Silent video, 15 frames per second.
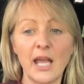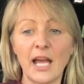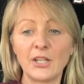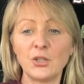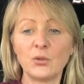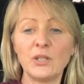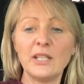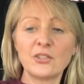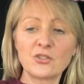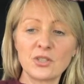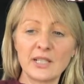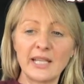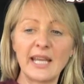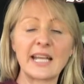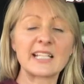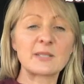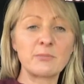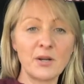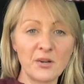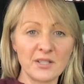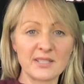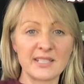and you're literally
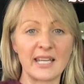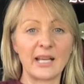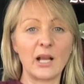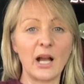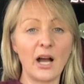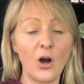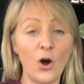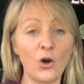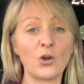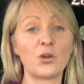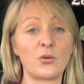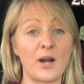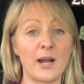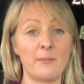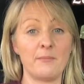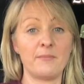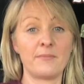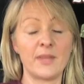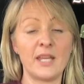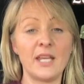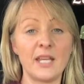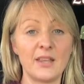experiencing a hologram
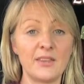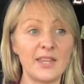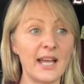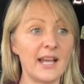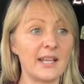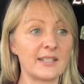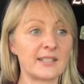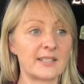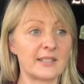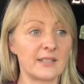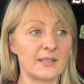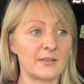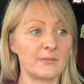that,